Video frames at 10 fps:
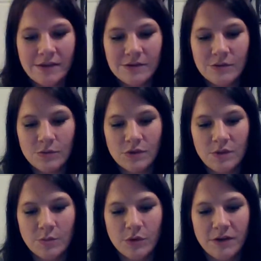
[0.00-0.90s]
Those are
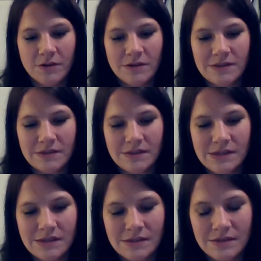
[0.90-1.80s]
really bright
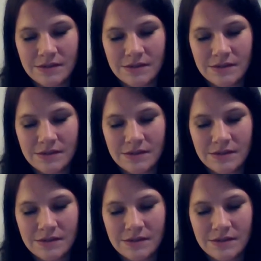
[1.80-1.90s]
crystals.